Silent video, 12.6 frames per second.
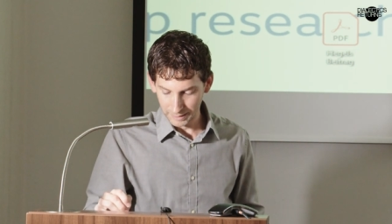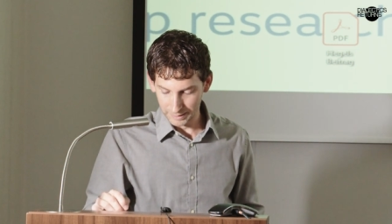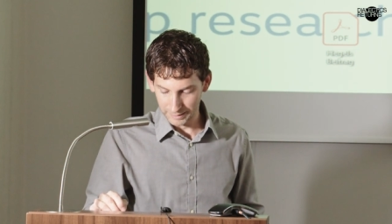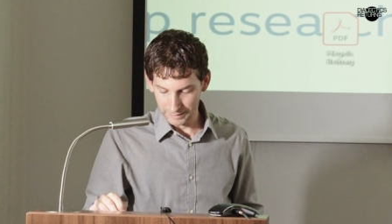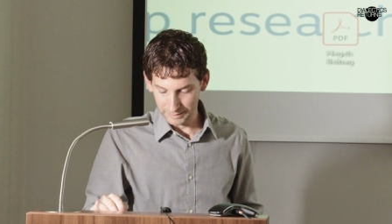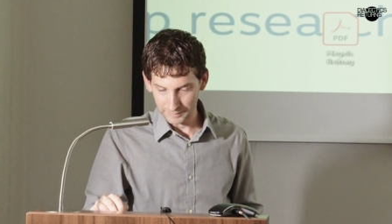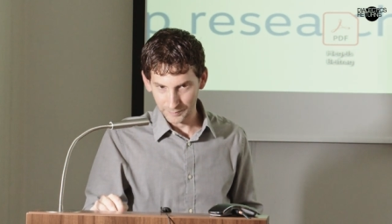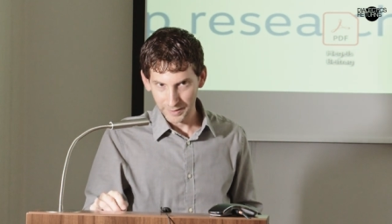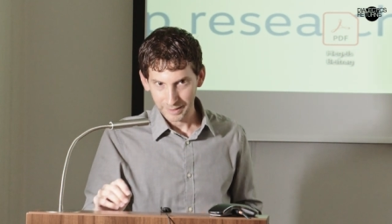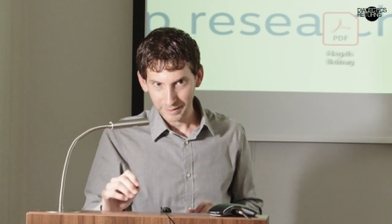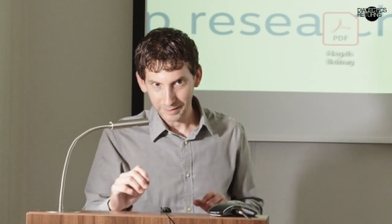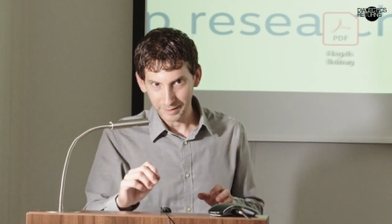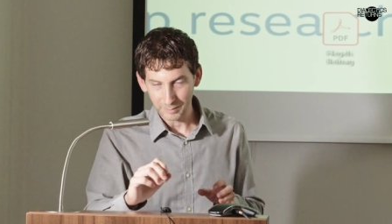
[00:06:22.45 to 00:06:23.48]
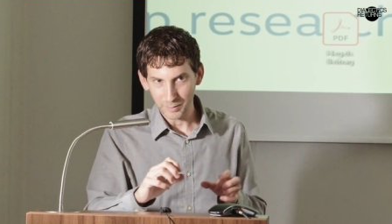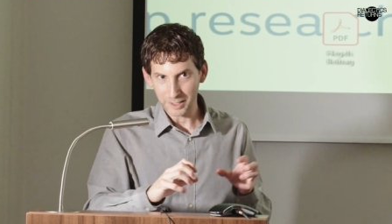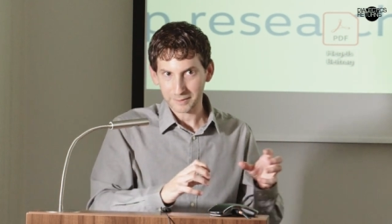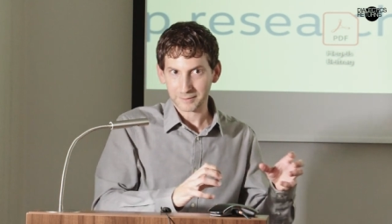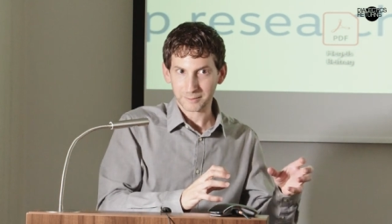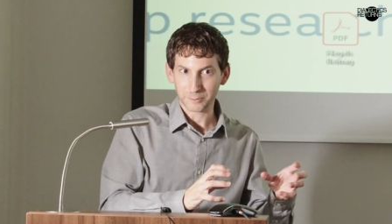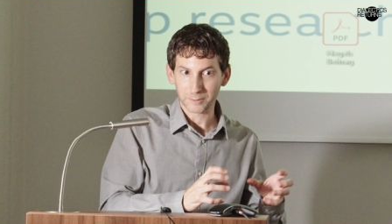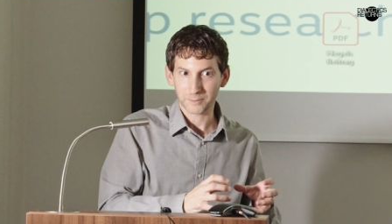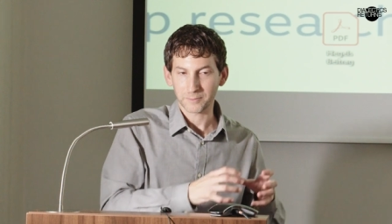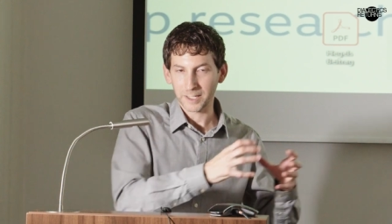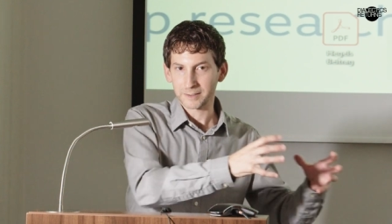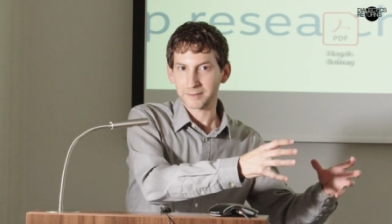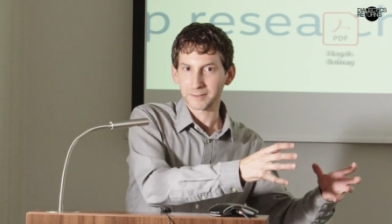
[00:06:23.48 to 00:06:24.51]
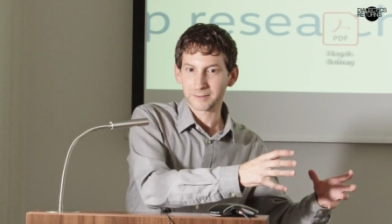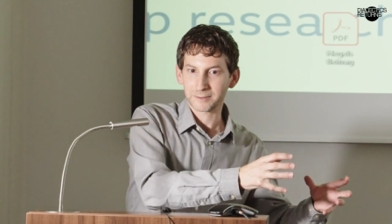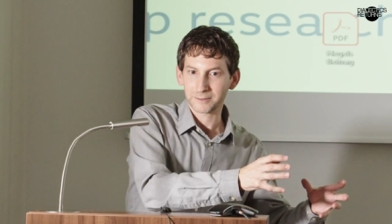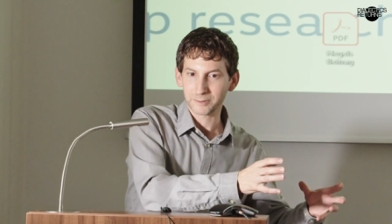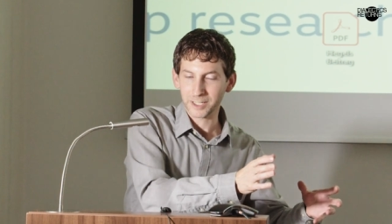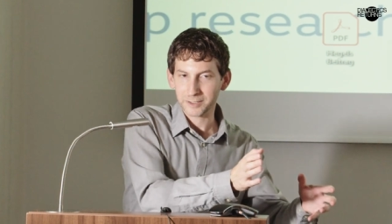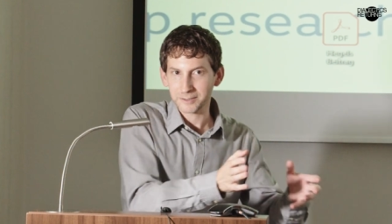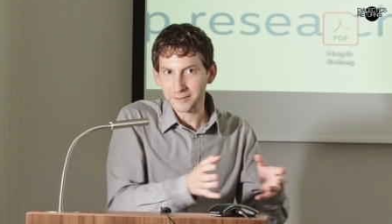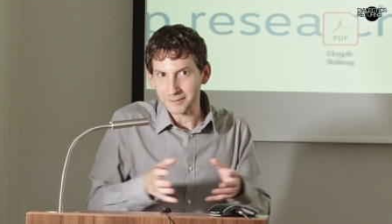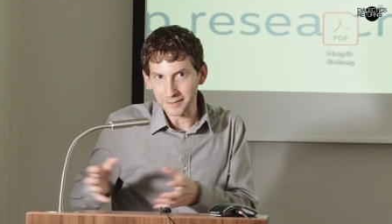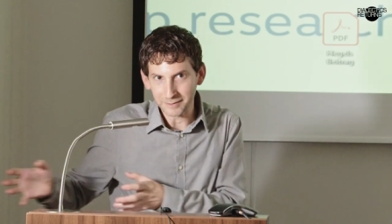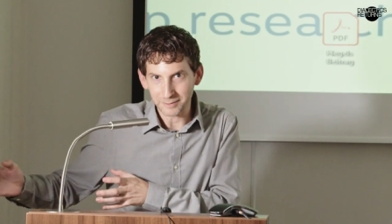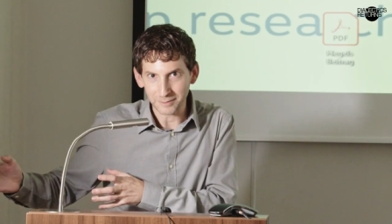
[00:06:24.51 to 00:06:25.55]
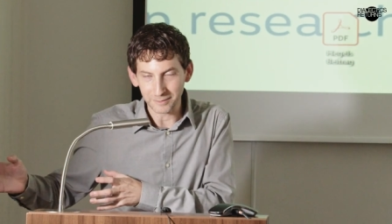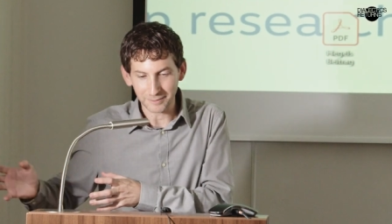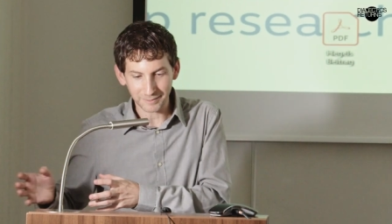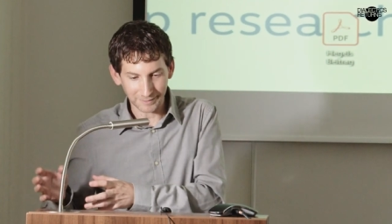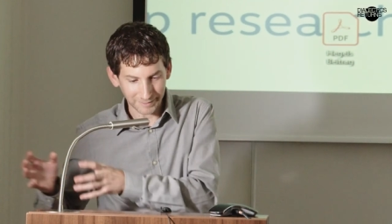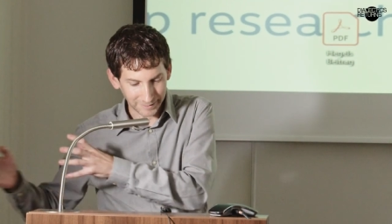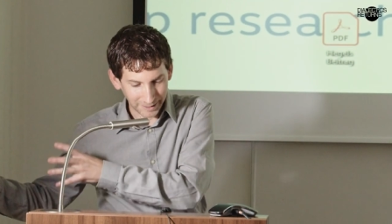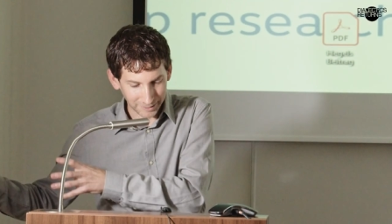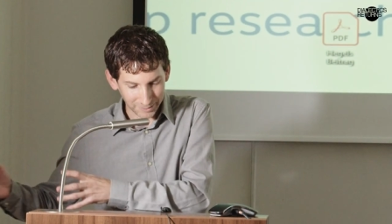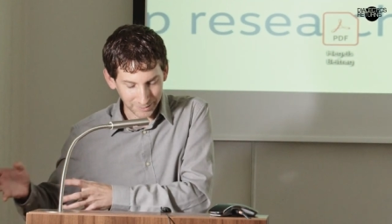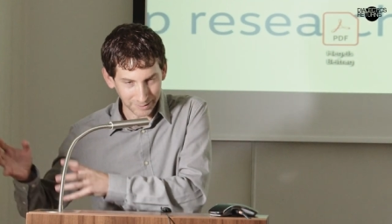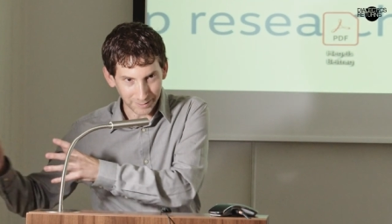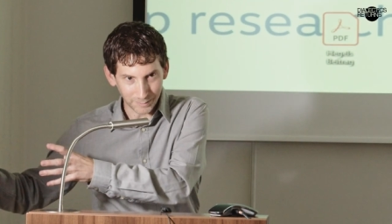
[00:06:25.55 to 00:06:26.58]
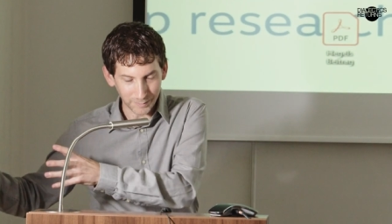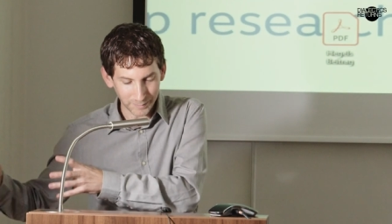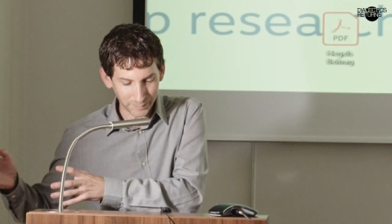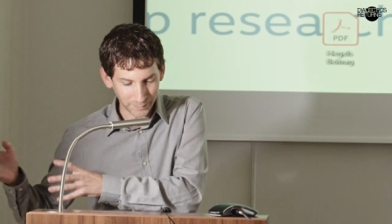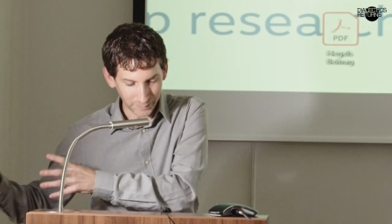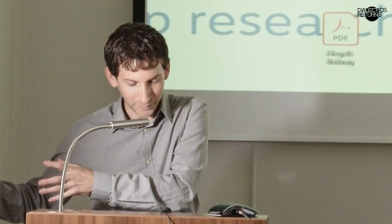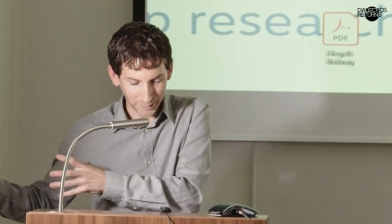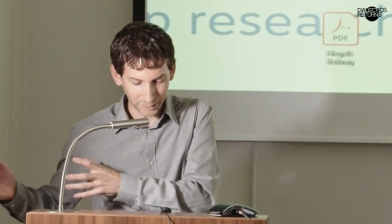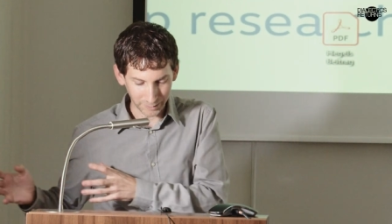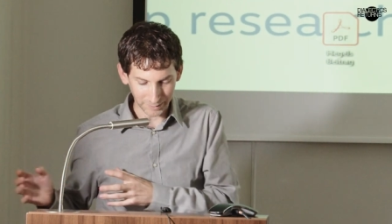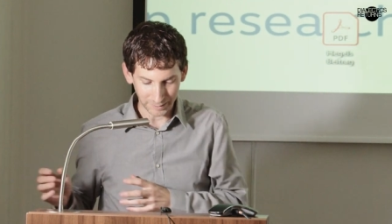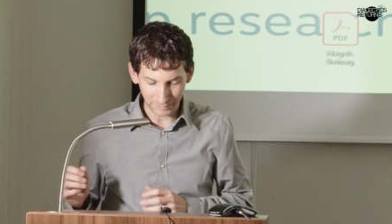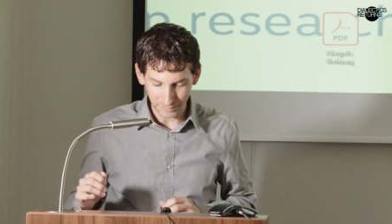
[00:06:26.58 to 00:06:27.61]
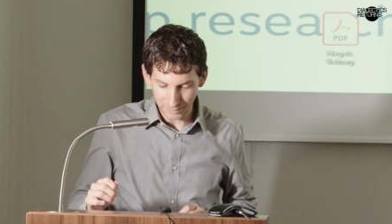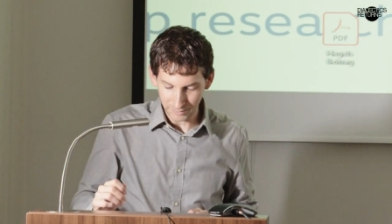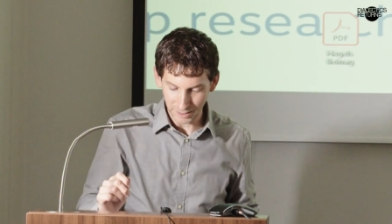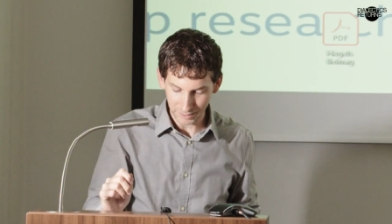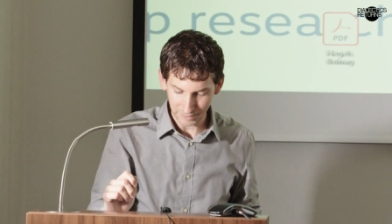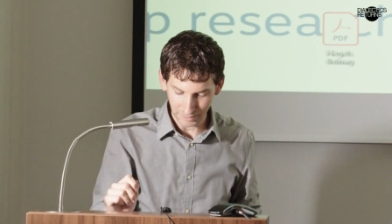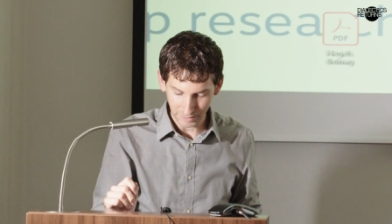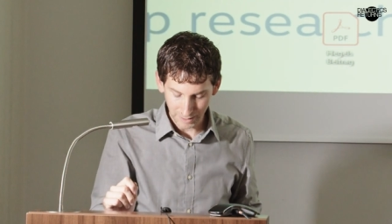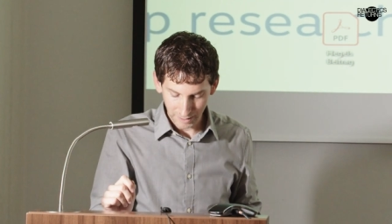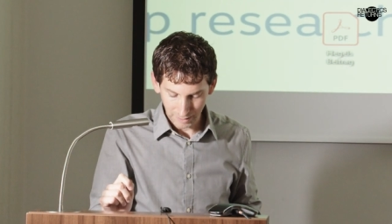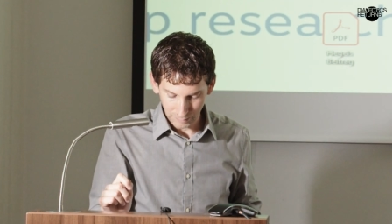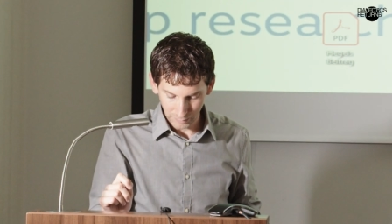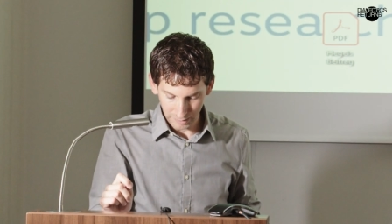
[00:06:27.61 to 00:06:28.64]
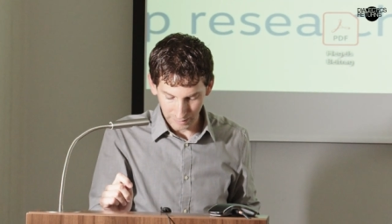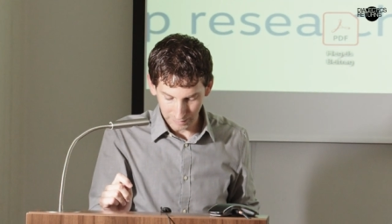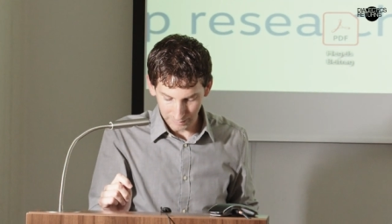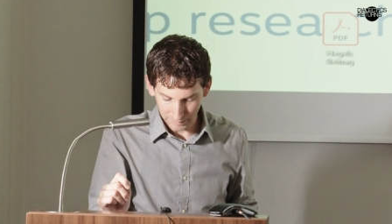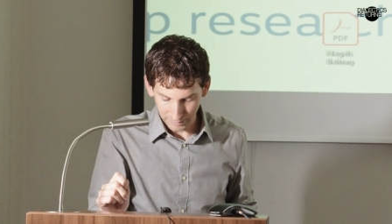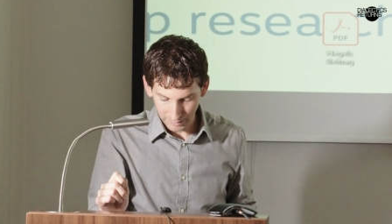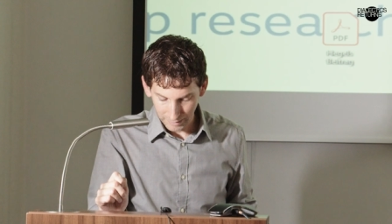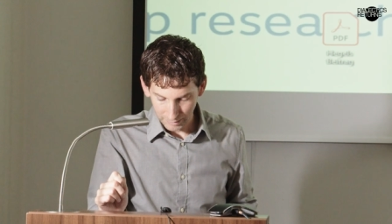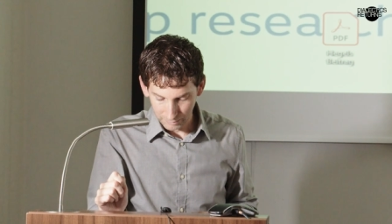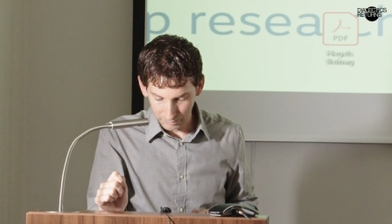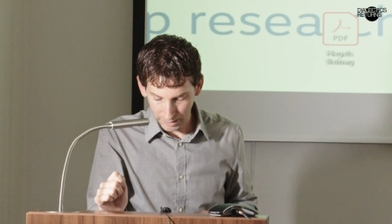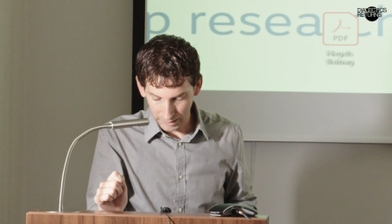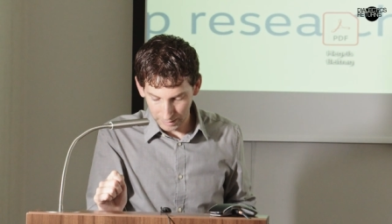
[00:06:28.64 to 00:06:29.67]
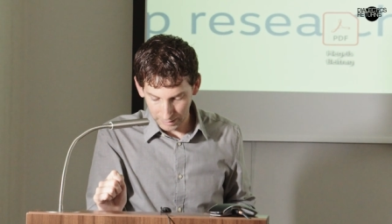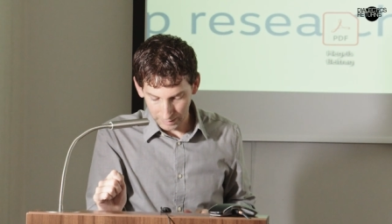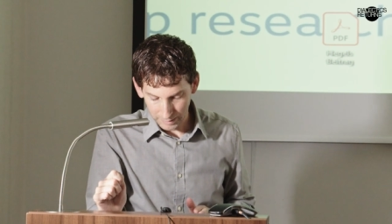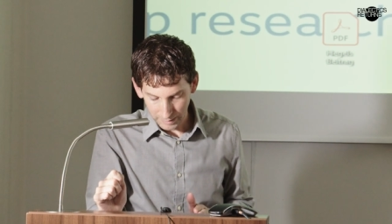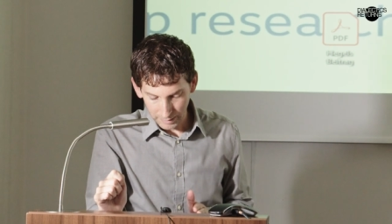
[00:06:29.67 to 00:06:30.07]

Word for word: Uh, he makes sort of feints in this direction and then turns actually to go in a different direction when he's writing.